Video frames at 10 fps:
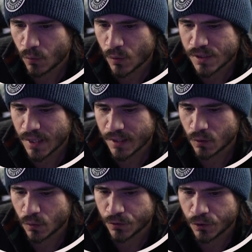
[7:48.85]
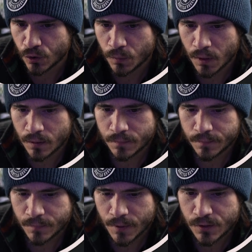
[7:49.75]
3 is kind of cool too, but
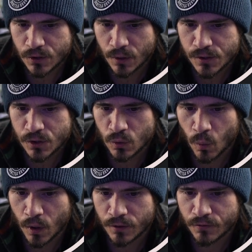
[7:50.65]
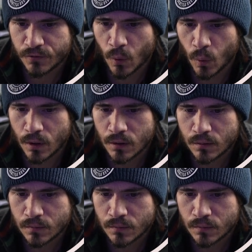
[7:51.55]
let's do 1 and 4.